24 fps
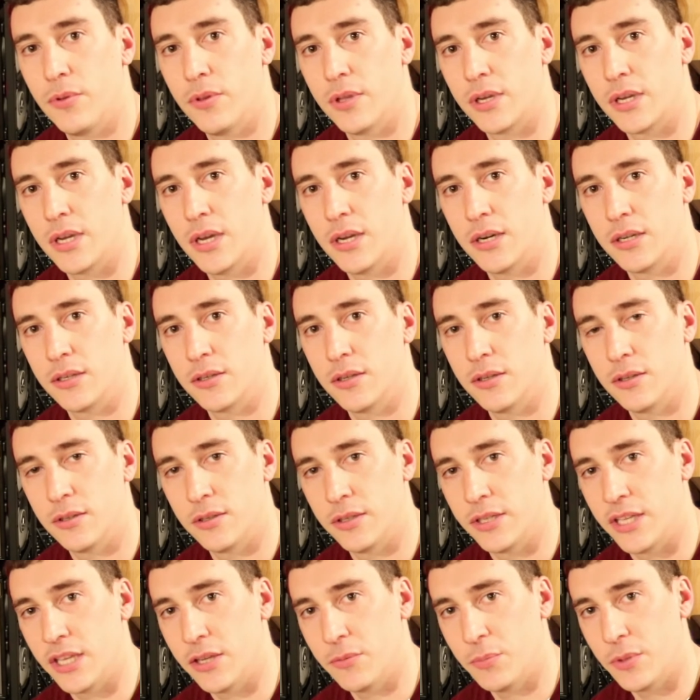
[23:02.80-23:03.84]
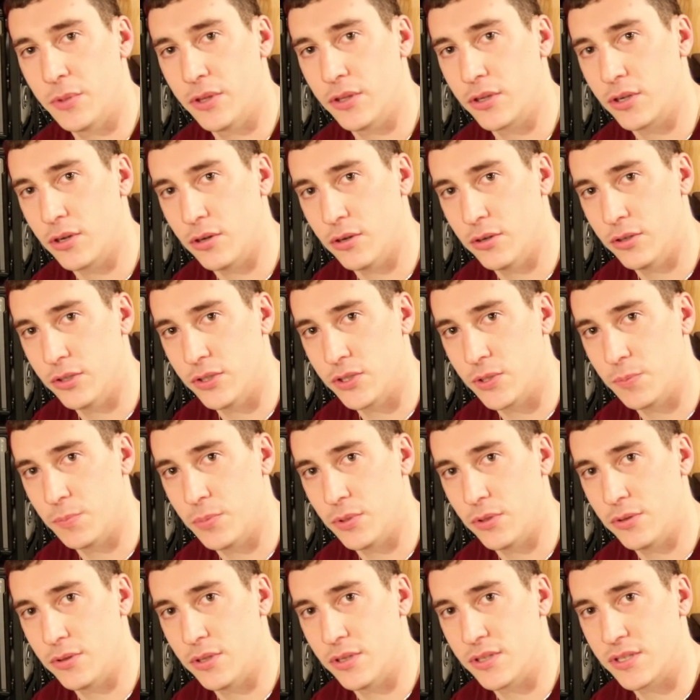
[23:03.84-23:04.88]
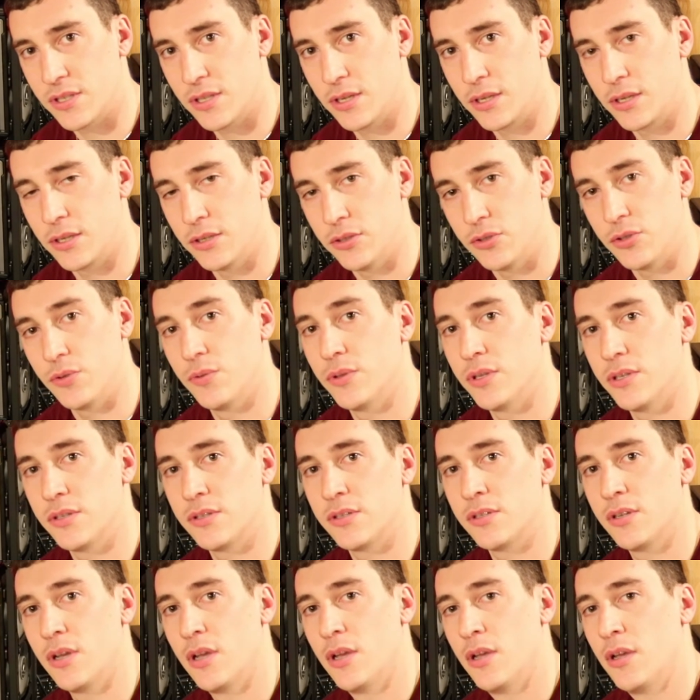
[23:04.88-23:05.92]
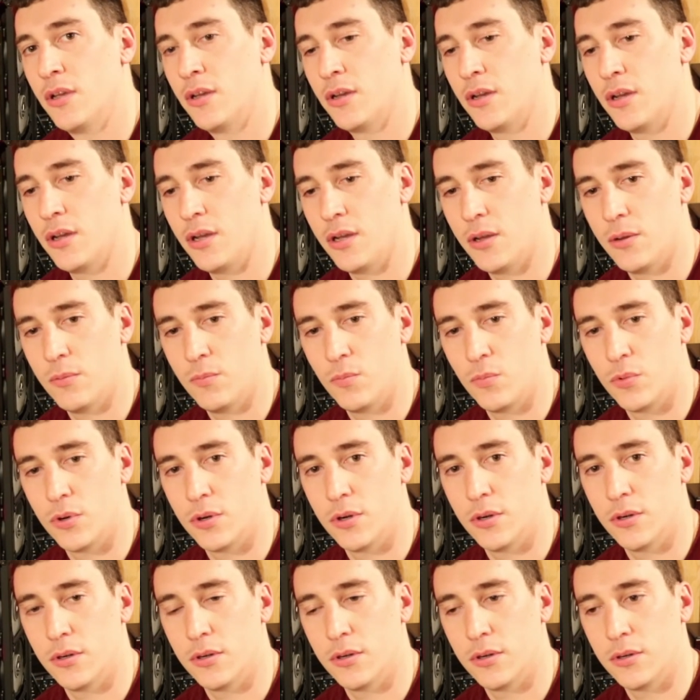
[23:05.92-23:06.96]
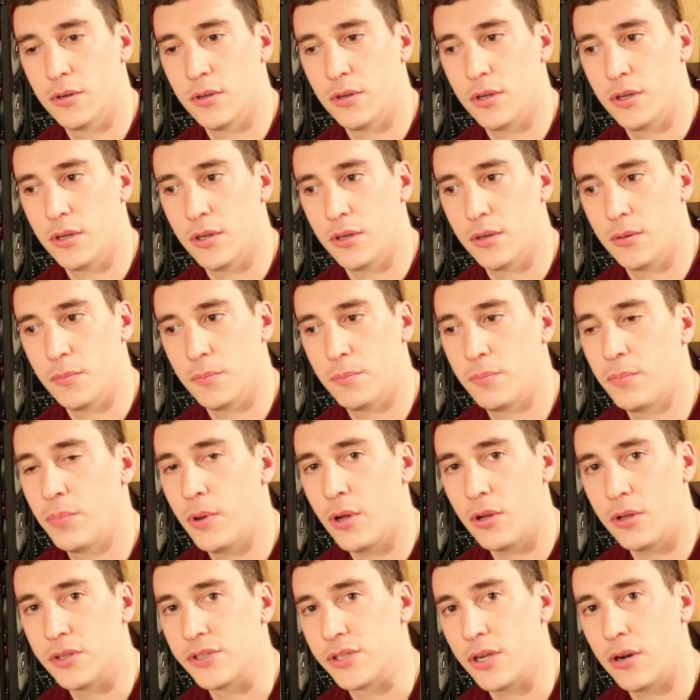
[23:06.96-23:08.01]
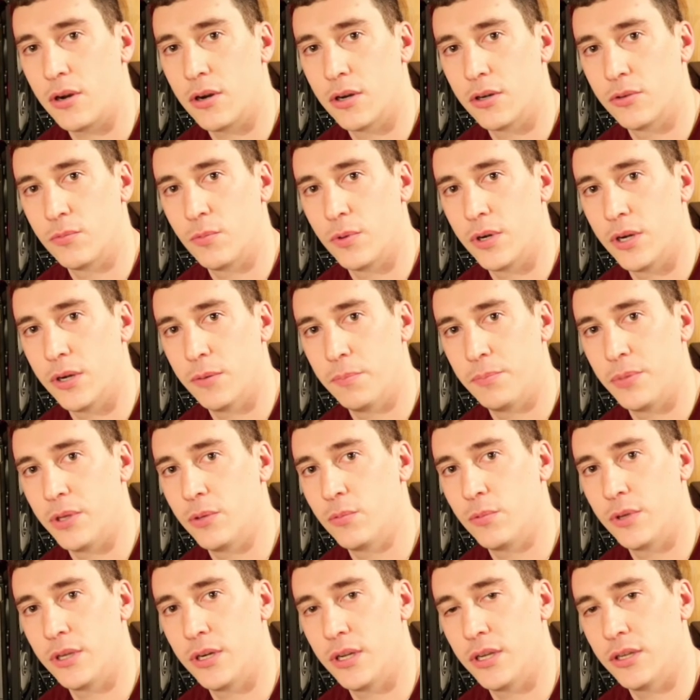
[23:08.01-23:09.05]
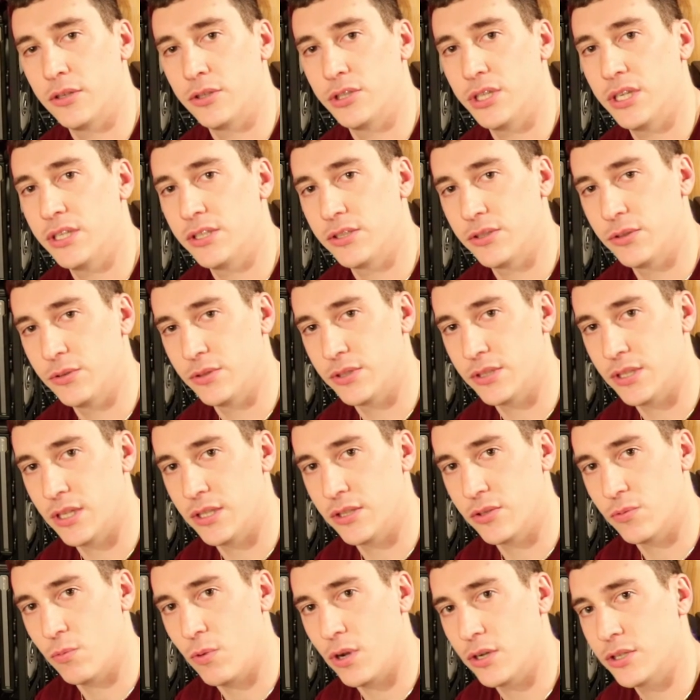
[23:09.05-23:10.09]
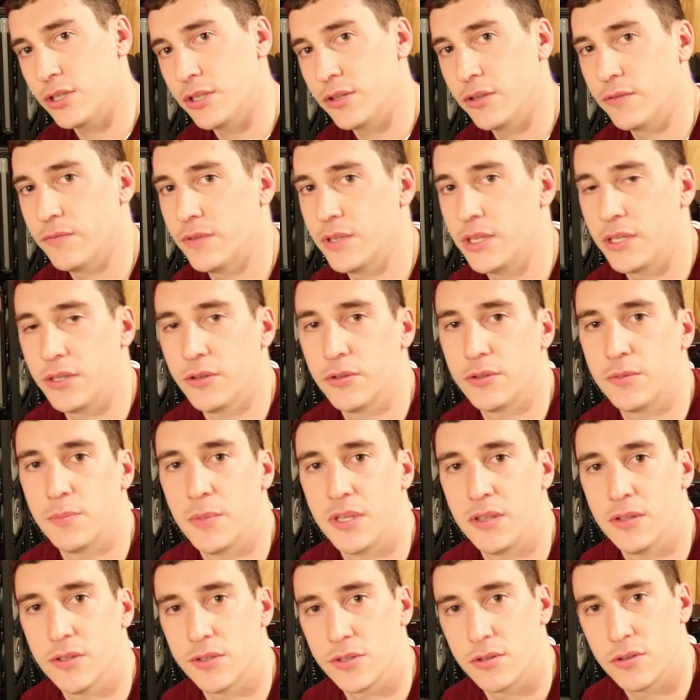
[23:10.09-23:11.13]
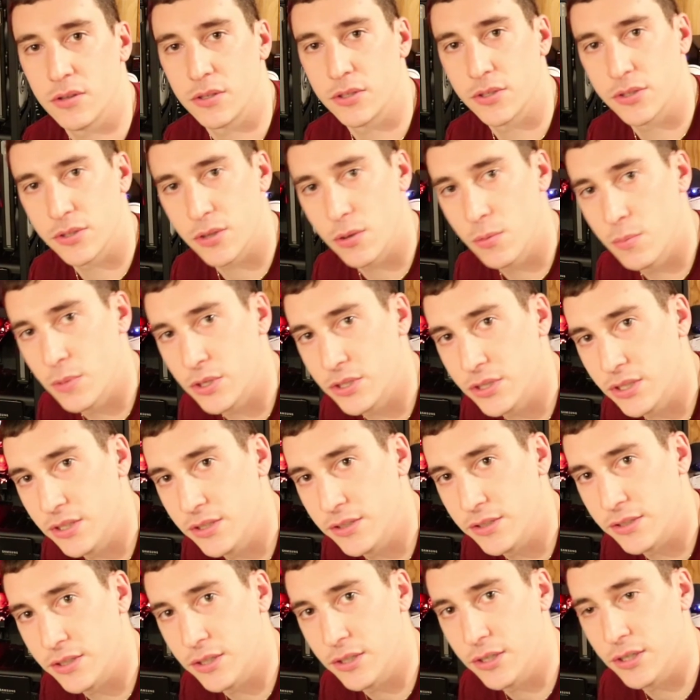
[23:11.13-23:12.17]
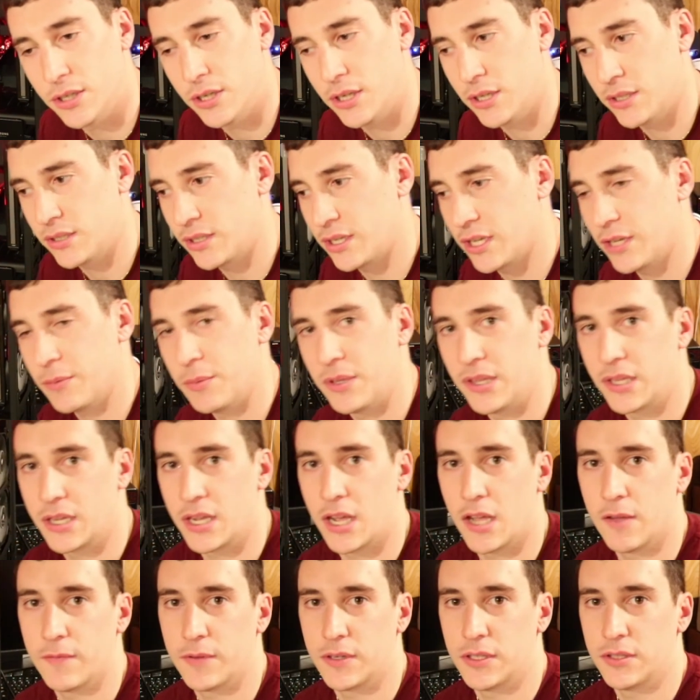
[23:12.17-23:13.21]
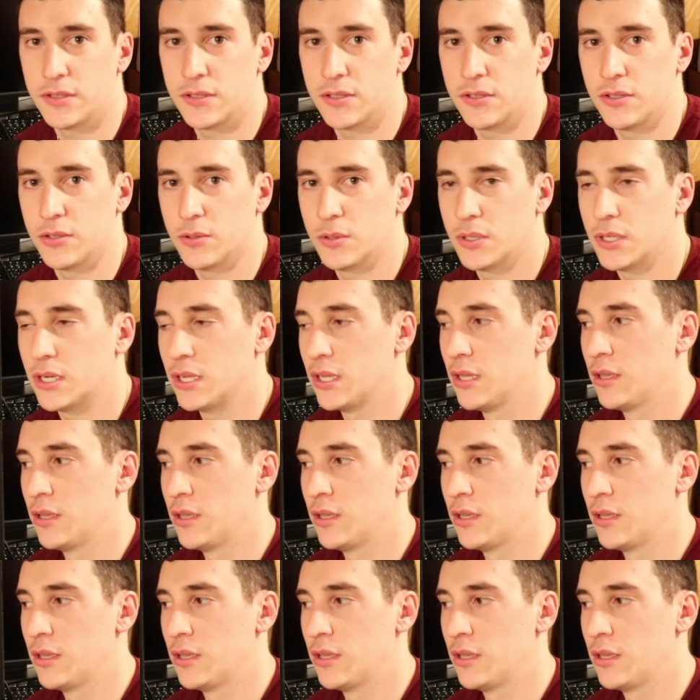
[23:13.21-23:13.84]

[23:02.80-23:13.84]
that kind of gave me the courage to build this thing and do this. Were Paul's Hardware, Bitwit, and Jay's 2 Cents. Watching their videos made this look so much easier and gave me the confidence to do it.